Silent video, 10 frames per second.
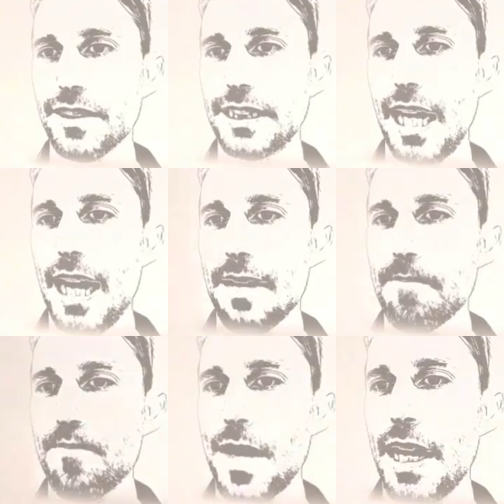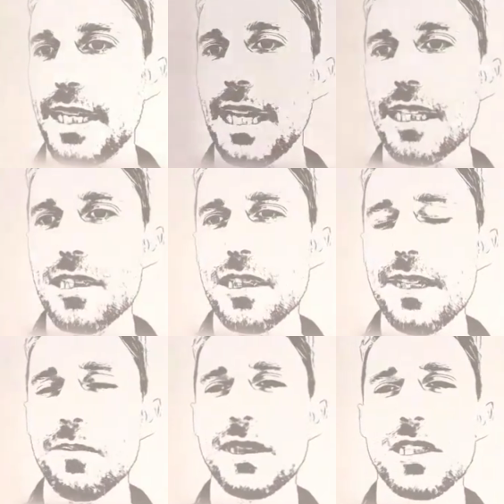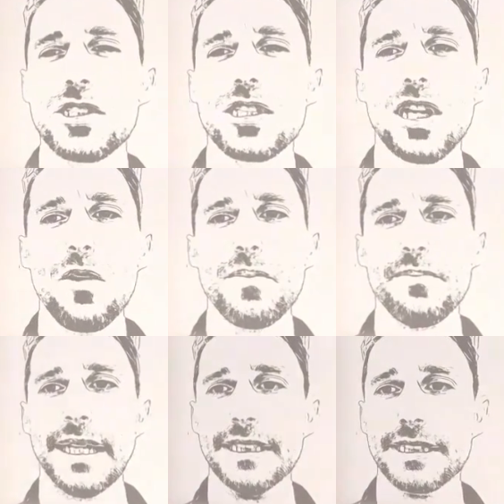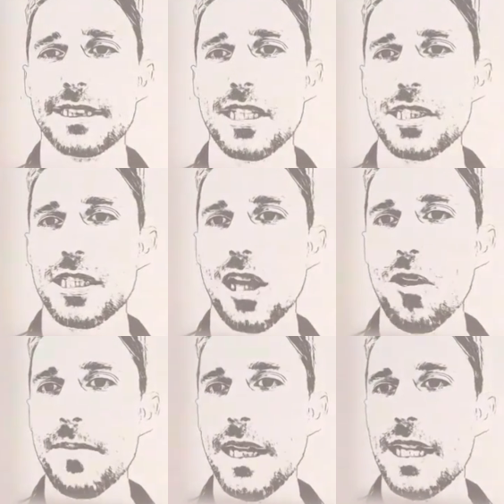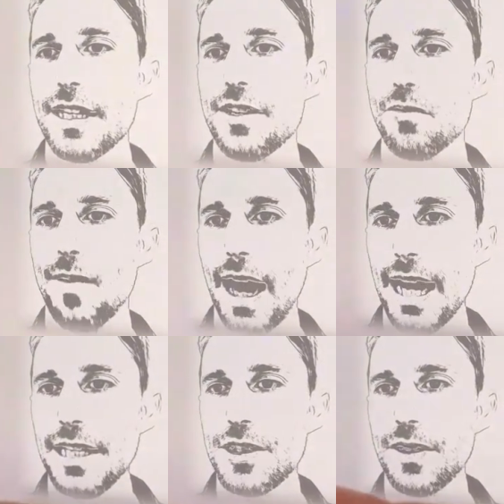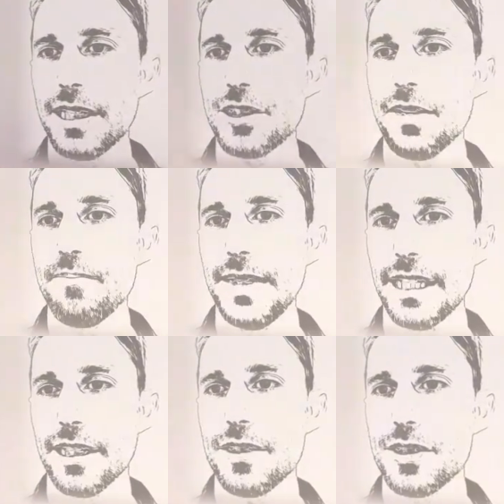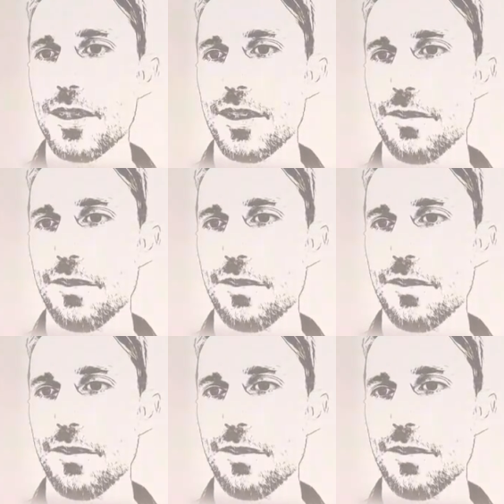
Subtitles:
time. Now let's look at what the slope means. The slope, the rise units are meters, the